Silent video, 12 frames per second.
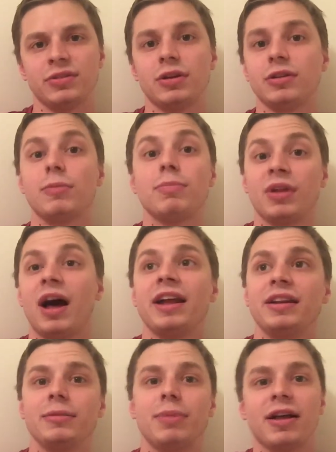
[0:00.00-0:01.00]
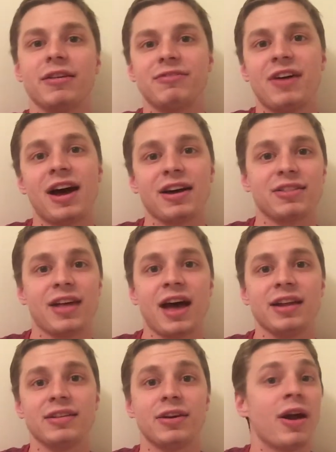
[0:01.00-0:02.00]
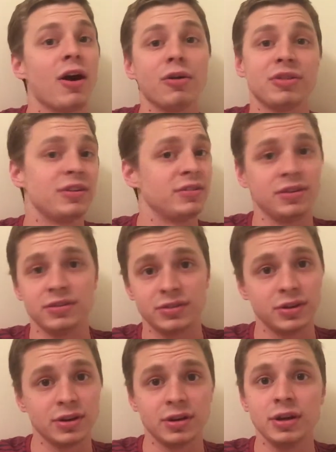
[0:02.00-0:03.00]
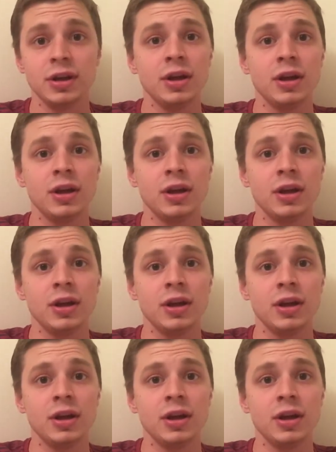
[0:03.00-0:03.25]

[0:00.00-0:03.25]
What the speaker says: They're blinded by the fact that their health isn't as good.